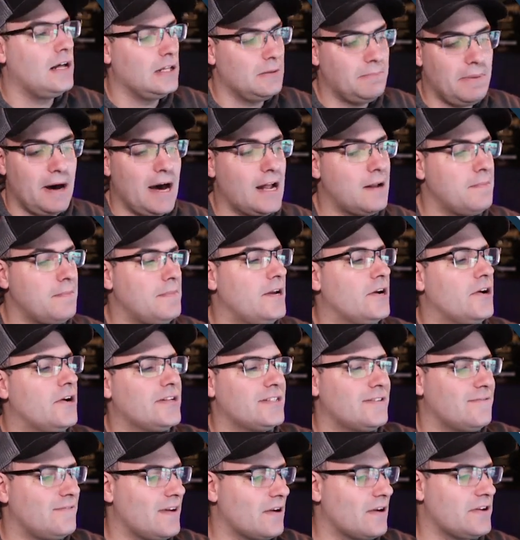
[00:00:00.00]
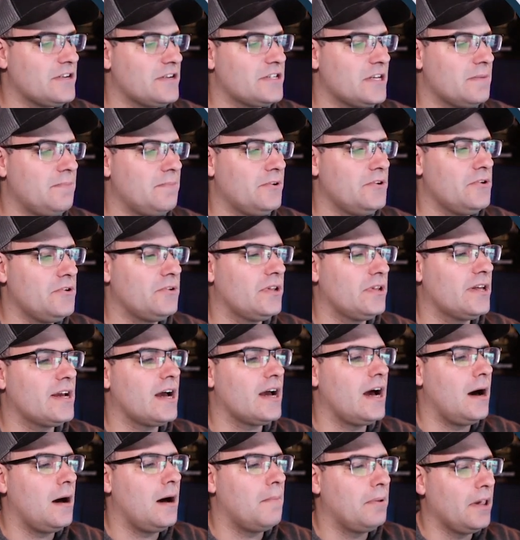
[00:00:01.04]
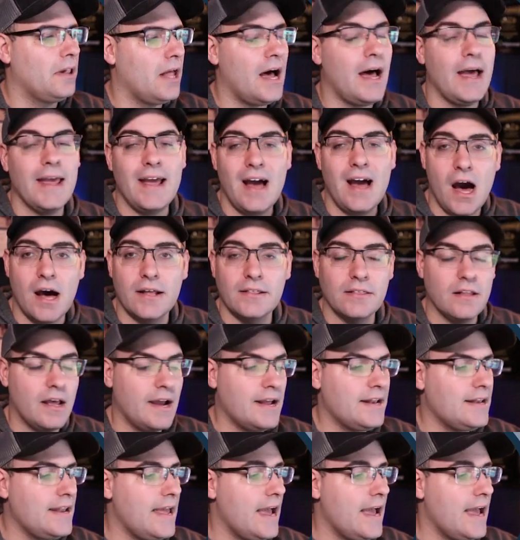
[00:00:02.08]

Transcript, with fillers: On the bottom here, it's very simple. You click apply online